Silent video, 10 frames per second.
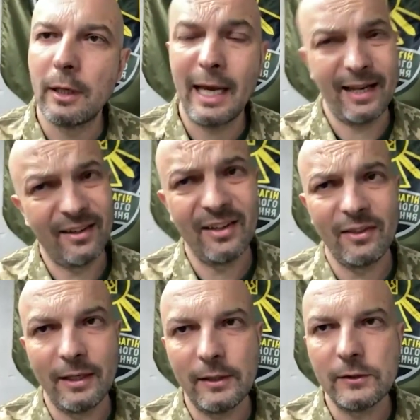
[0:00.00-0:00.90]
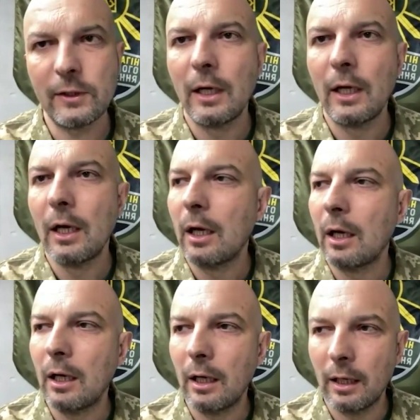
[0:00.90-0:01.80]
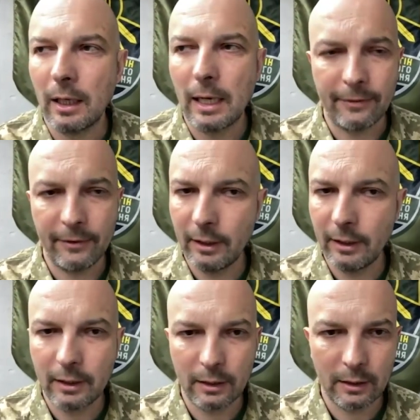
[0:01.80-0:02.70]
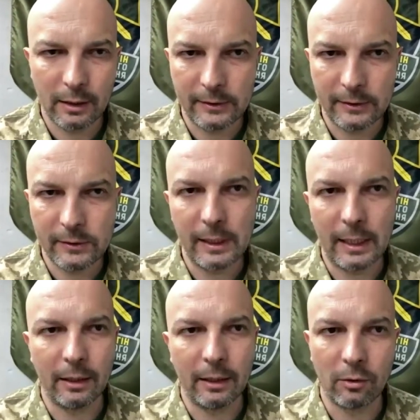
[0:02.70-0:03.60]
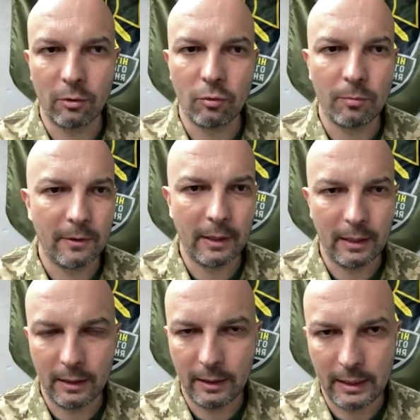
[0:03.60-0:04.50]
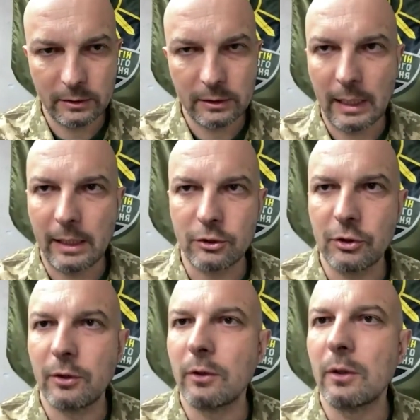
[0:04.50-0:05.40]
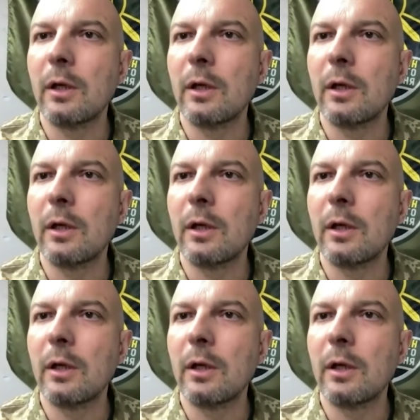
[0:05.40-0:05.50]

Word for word: And in these, uh, I think Kazakhstan could be their next target.